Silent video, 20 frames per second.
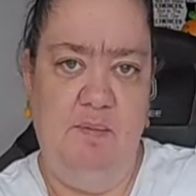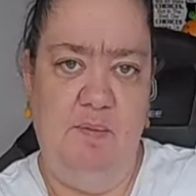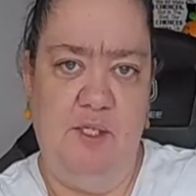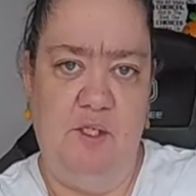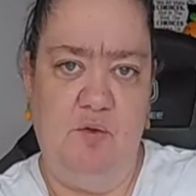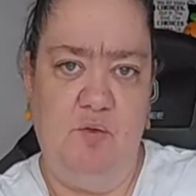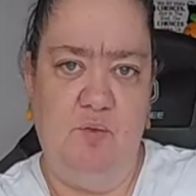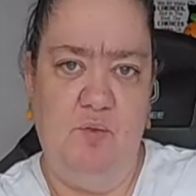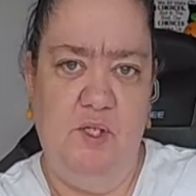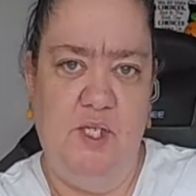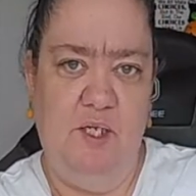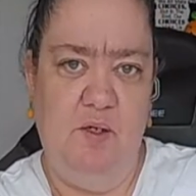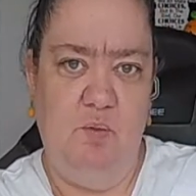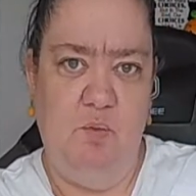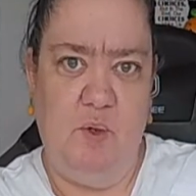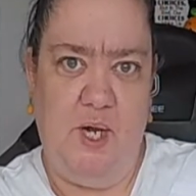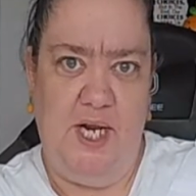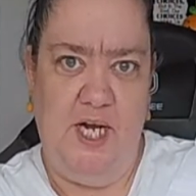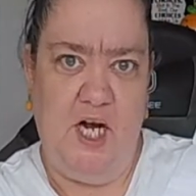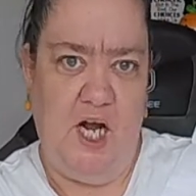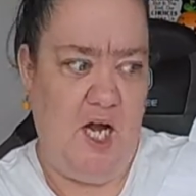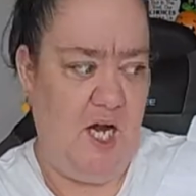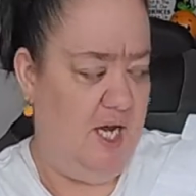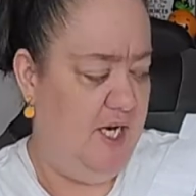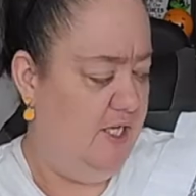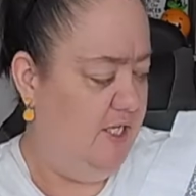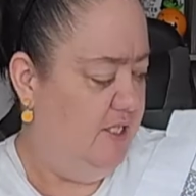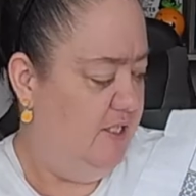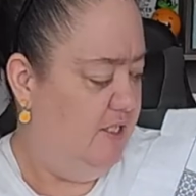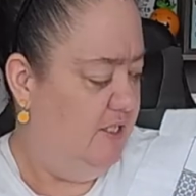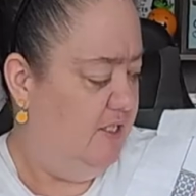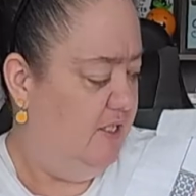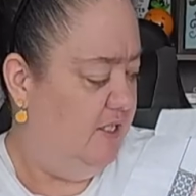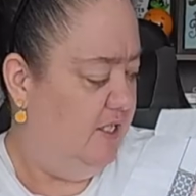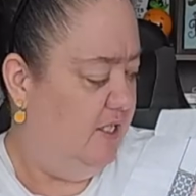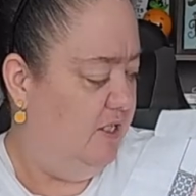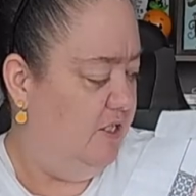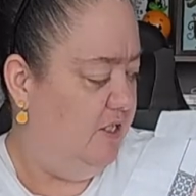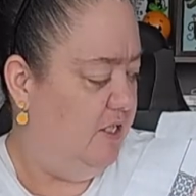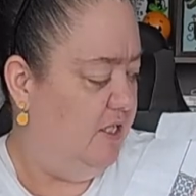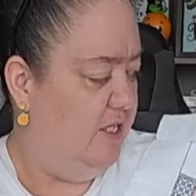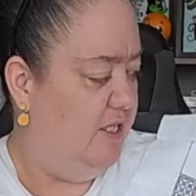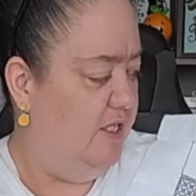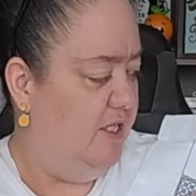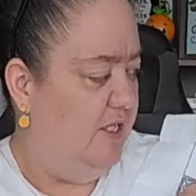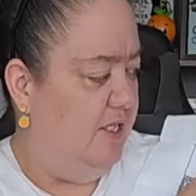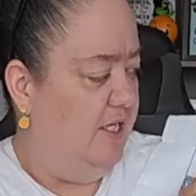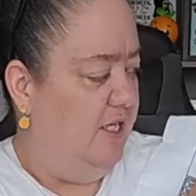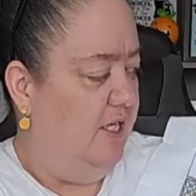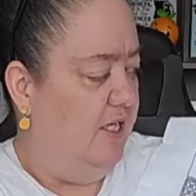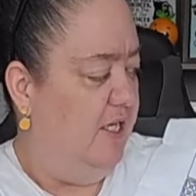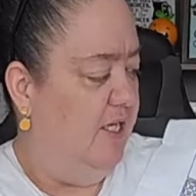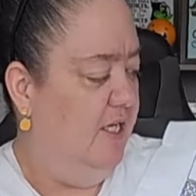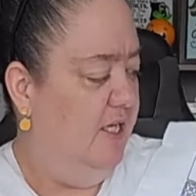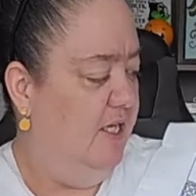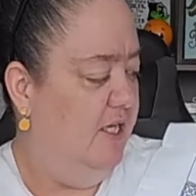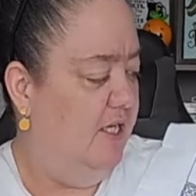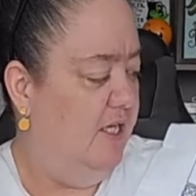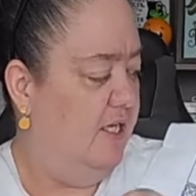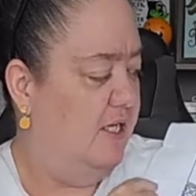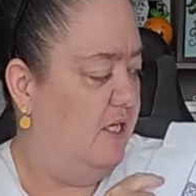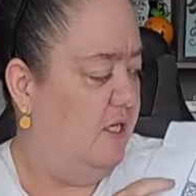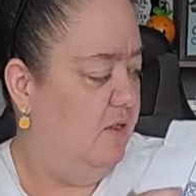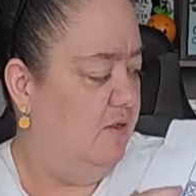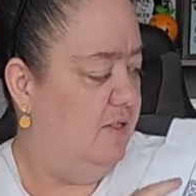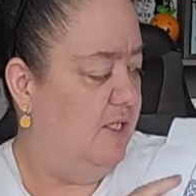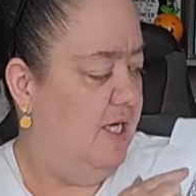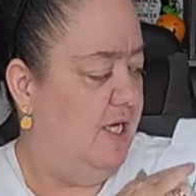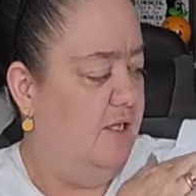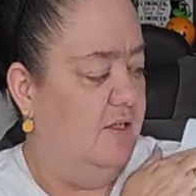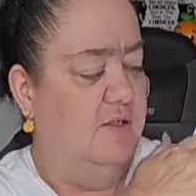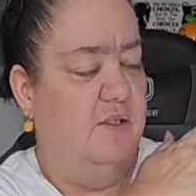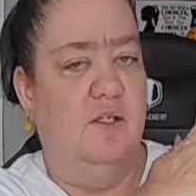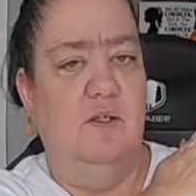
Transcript: it's really white hot in the center, and then it goes out.